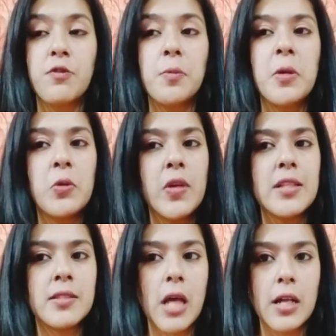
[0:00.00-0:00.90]
will be
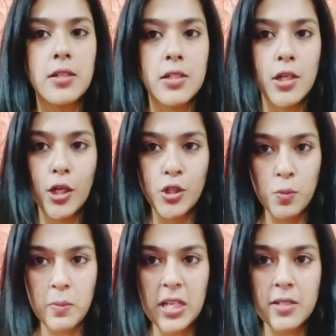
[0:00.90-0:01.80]
restarted
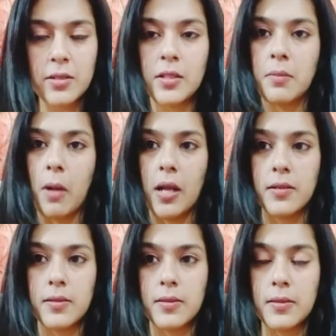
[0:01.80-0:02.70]
to meet the
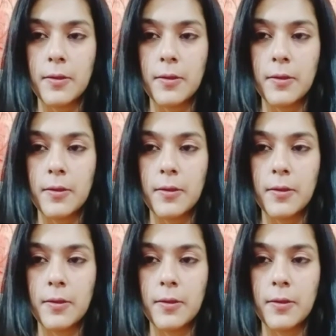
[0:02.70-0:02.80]
demands.